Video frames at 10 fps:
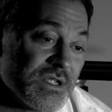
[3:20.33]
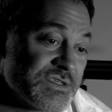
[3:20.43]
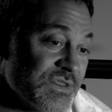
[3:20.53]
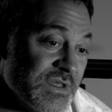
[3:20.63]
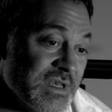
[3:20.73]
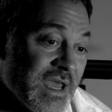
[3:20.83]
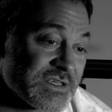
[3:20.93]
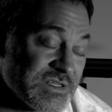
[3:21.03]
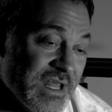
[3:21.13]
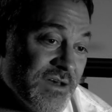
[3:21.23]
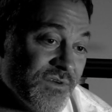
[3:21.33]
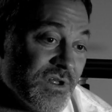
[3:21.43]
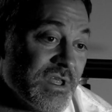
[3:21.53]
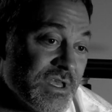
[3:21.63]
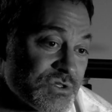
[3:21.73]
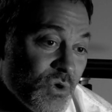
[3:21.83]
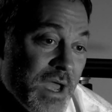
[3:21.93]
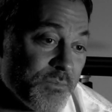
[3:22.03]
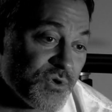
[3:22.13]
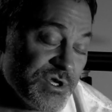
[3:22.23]
to the next level. So I
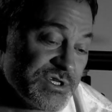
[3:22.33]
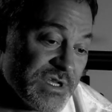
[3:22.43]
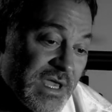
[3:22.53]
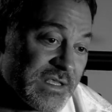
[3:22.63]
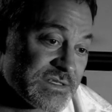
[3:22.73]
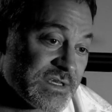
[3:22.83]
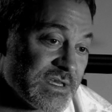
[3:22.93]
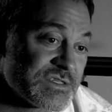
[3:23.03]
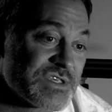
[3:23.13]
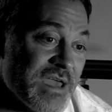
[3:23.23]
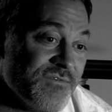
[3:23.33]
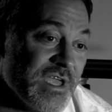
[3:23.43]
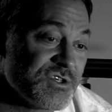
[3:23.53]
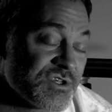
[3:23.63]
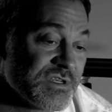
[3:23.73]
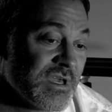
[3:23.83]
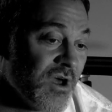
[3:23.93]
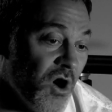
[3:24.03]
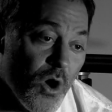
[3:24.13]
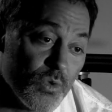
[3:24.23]
appreciate Scivation.
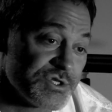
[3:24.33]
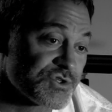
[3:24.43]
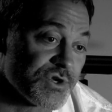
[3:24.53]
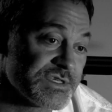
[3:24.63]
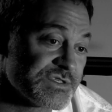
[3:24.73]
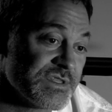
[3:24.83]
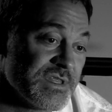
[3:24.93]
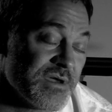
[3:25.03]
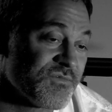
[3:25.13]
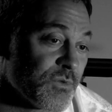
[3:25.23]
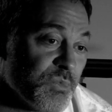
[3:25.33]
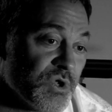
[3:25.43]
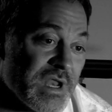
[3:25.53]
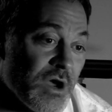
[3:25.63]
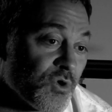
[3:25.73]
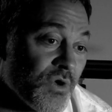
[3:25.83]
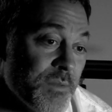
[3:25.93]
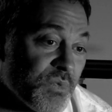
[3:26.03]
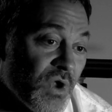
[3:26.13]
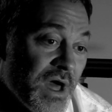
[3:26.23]
Always trusted them for putting out great
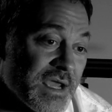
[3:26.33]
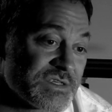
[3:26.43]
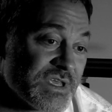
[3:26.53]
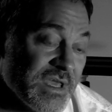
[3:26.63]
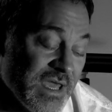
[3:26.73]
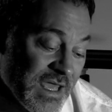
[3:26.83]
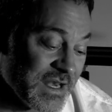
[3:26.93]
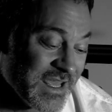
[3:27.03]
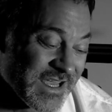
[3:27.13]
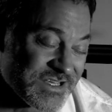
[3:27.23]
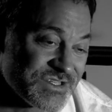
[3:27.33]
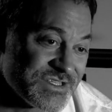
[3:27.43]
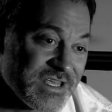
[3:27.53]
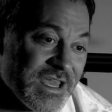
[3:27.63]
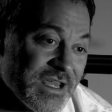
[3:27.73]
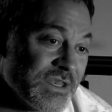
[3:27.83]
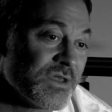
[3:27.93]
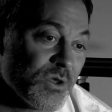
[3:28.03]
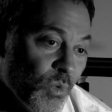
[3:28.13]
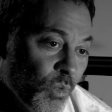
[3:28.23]
products, and
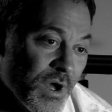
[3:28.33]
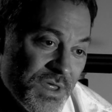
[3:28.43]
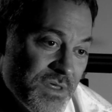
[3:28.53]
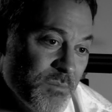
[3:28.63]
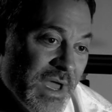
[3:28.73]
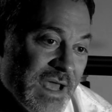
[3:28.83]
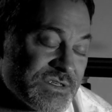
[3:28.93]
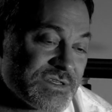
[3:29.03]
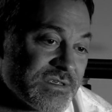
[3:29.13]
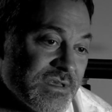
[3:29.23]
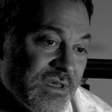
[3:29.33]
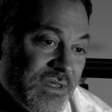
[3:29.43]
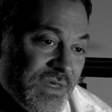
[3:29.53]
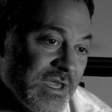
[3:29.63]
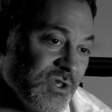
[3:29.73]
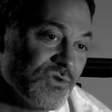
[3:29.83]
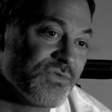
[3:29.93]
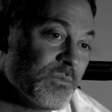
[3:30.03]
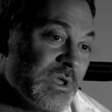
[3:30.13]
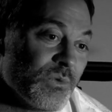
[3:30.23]
XTEND, one of the best. Thank you
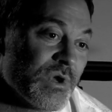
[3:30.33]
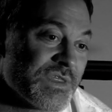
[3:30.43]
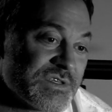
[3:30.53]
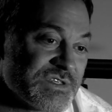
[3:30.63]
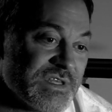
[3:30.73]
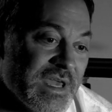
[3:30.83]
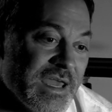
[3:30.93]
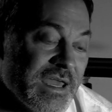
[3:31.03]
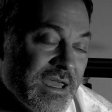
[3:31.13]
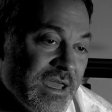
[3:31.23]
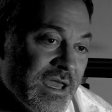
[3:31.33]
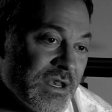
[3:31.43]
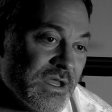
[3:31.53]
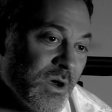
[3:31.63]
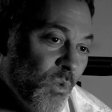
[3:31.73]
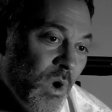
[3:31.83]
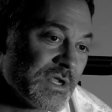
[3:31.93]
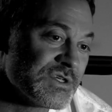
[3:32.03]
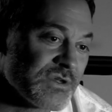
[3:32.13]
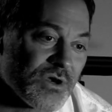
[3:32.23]
for being with us today and
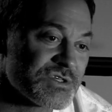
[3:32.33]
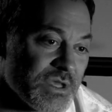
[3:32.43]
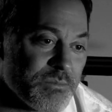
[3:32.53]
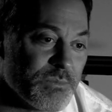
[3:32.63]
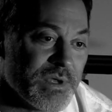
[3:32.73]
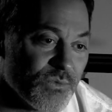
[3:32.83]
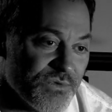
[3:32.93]
watching our supplement